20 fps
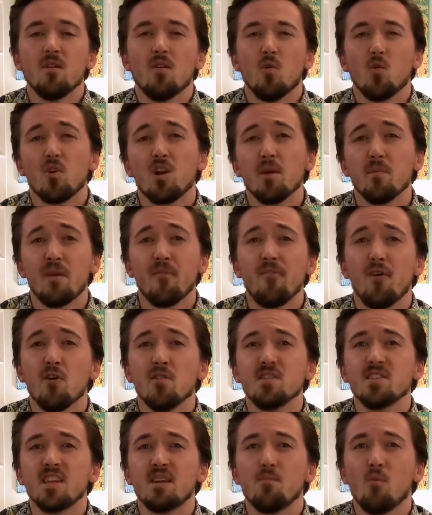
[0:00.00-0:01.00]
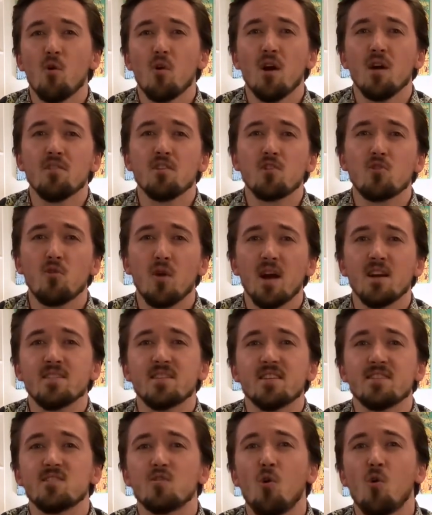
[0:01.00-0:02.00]
We're going to be focusing more on the
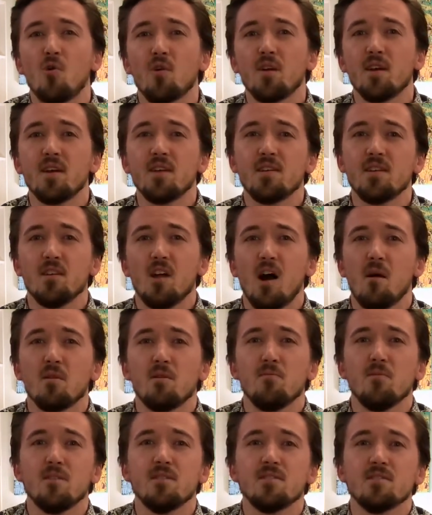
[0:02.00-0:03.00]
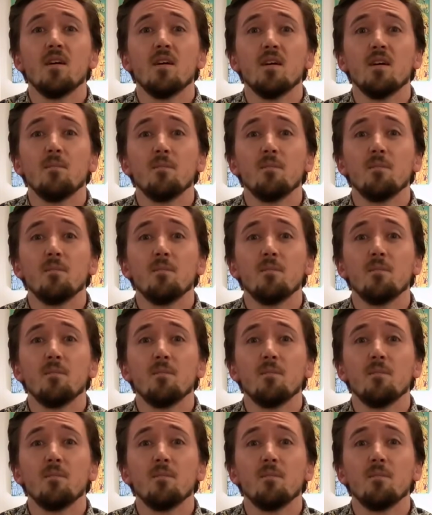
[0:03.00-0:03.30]
Crisis-oriented omnibus.